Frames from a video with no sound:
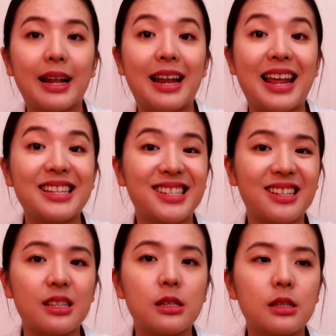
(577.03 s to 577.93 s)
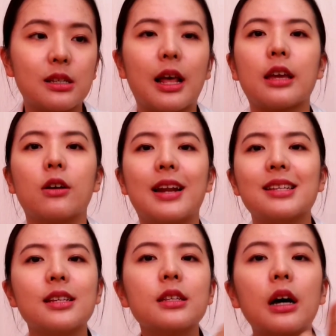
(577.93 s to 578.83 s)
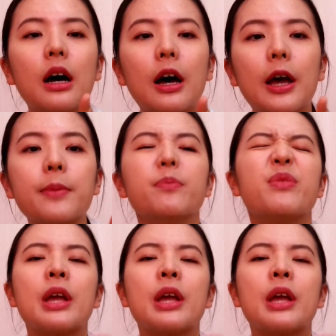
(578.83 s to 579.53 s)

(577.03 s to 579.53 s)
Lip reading: lessons, like your lesson time,